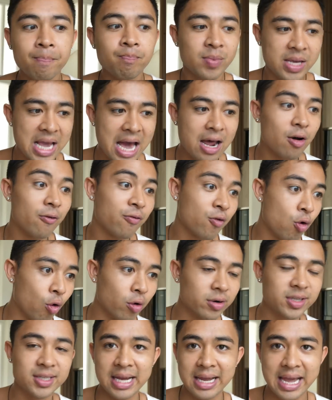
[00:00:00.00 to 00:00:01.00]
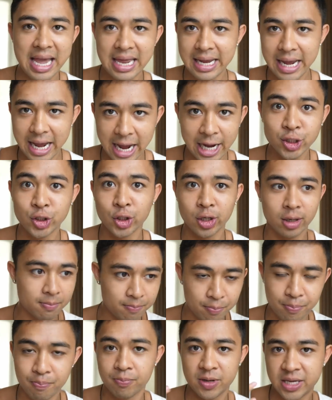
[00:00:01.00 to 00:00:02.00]
Yet, of course, like any Asian
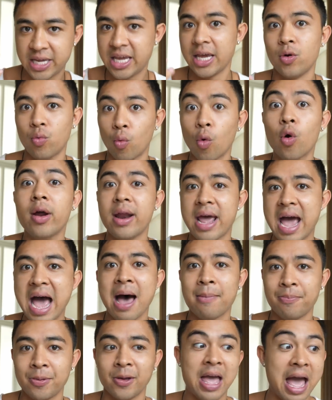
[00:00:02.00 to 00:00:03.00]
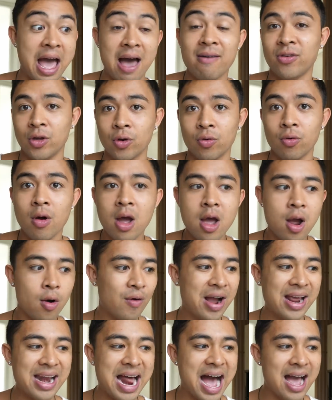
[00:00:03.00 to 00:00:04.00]
kid would have, have you,
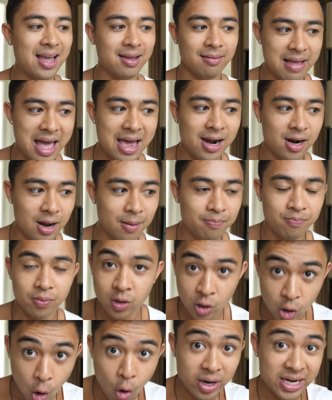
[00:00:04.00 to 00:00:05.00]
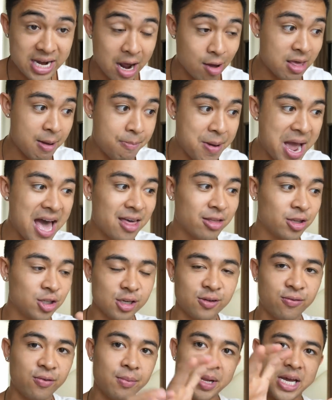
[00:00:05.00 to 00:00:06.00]
right? I ended up going down that path
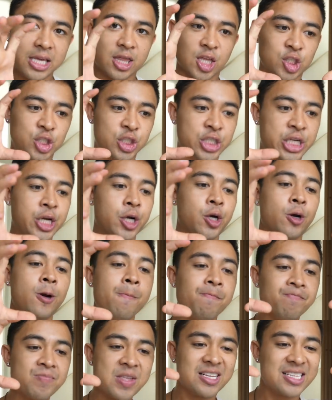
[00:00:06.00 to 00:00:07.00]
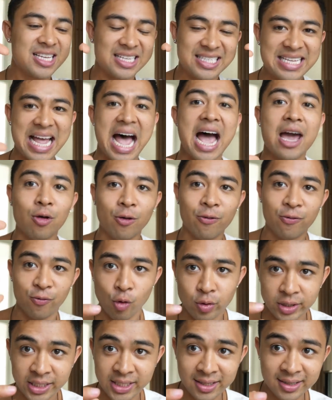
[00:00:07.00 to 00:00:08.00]
just from like the sheer societal
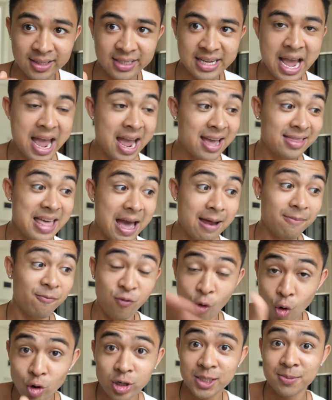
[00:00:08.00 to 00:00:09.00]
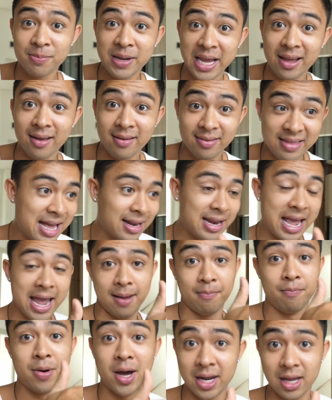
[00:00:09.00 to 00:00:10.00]
forces that forced me that,
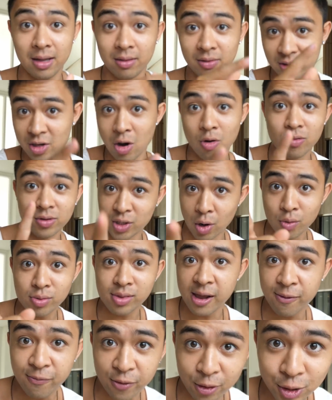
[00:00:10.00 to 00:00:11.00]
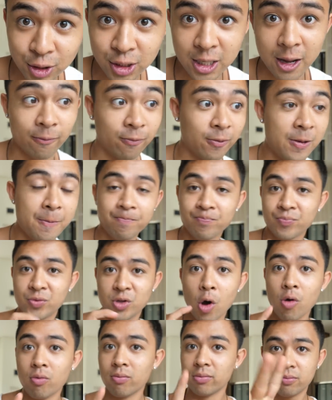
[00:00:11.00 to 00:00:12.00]
hey, buddy, don't, don't think for yourself
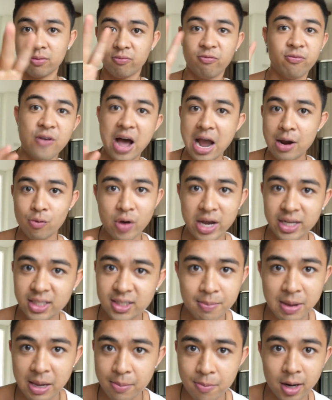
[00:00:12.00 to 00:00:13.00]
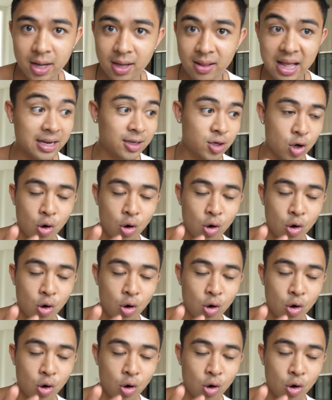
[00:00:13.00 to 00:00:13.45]
don't find ways to make money online.